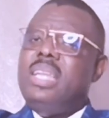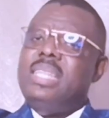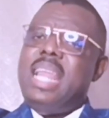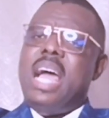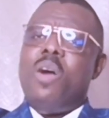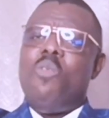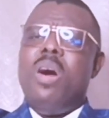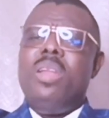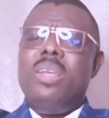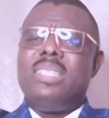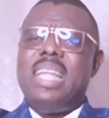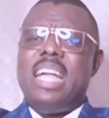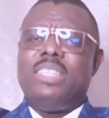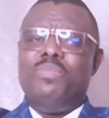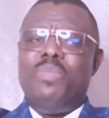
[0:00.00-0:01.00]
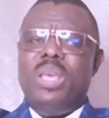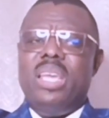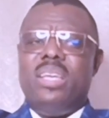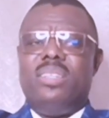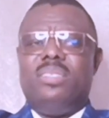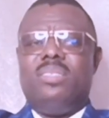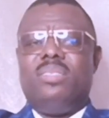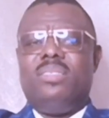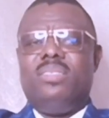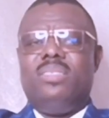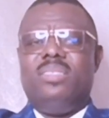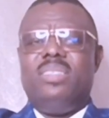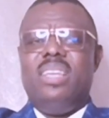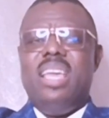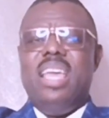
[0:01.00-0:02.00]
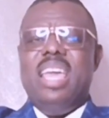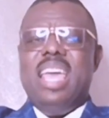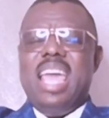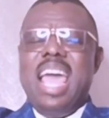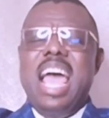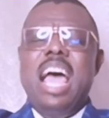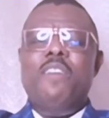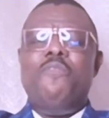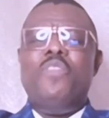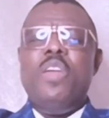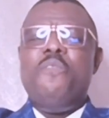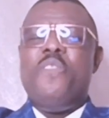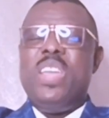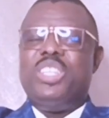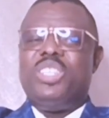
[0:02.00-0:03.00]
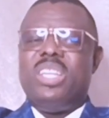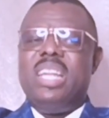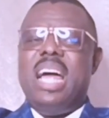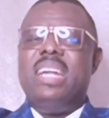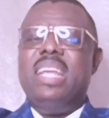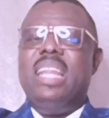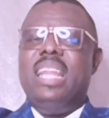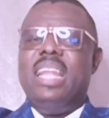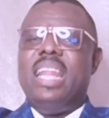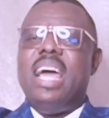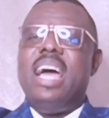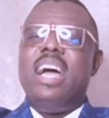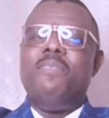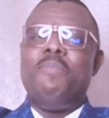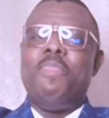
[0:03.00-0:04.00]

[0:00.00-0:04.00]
Now, what does that mean? Every visionary leader